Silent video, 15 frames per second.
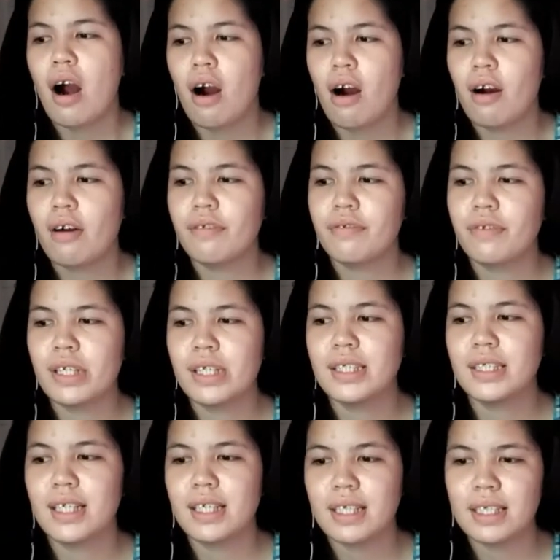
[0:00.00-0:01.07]
of a
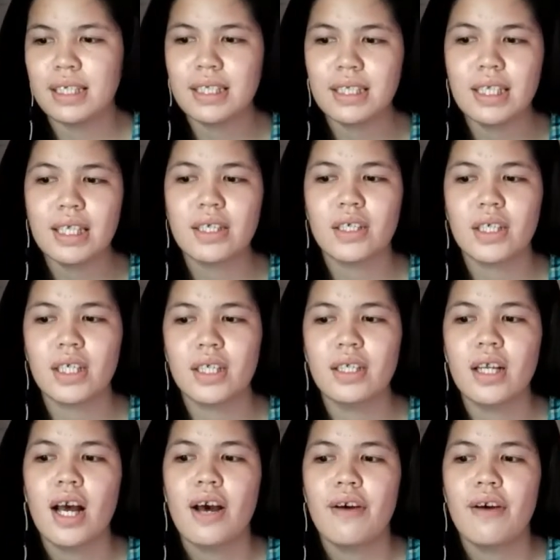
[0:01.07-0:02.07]
statistical,